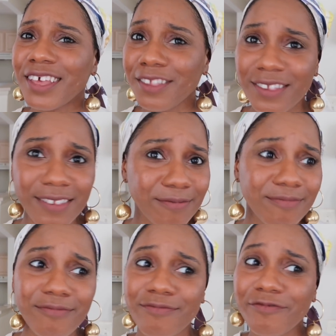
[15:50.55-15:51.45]
This
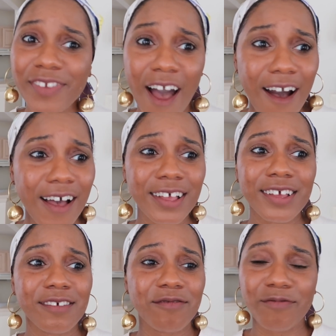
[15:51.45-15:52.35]

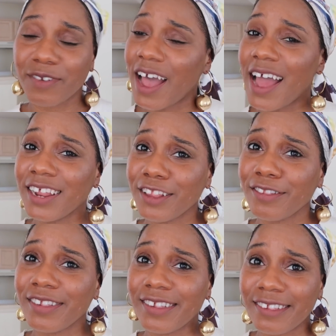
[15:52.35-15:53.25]
vlog kind of
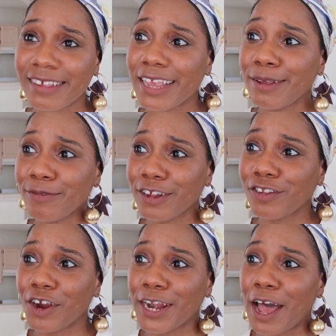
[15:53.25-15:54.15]
seemed to
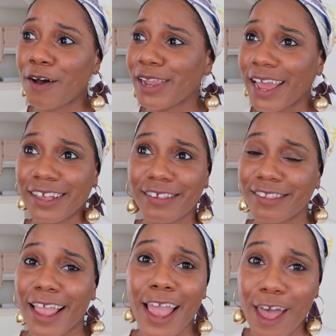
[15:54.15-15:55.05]
turn out like a
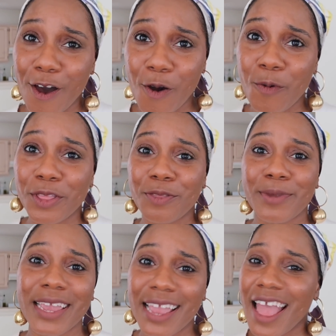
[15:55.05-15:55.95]
stay at home with
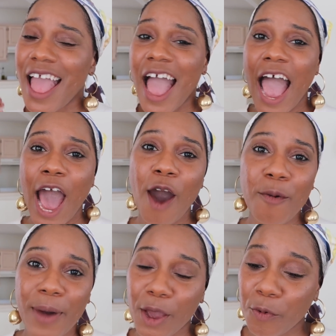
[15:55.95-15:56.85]
me,
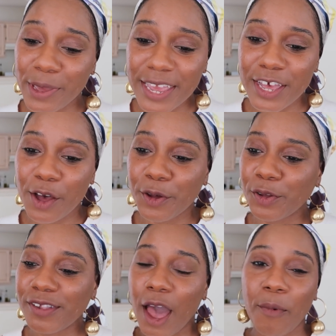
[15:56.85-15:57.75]
how my week
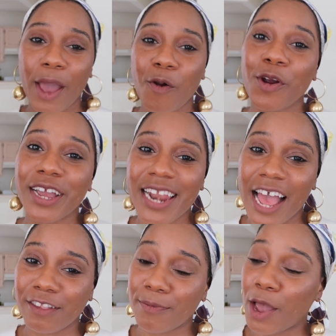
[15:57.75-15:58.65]
goes, how I
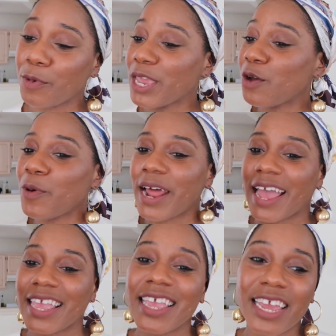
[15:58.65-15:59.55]
organize my week, what
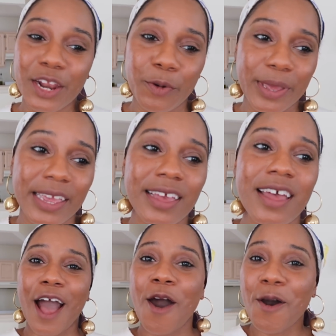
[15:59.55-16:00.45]
I eat in a week.
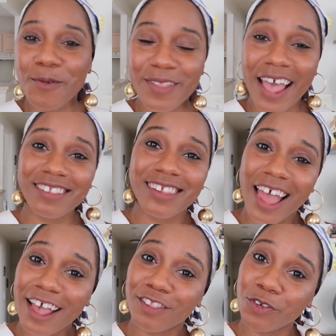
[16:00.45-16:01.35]
And I hope that's
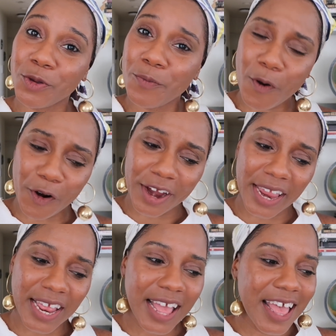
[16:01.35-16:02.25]
not too boring.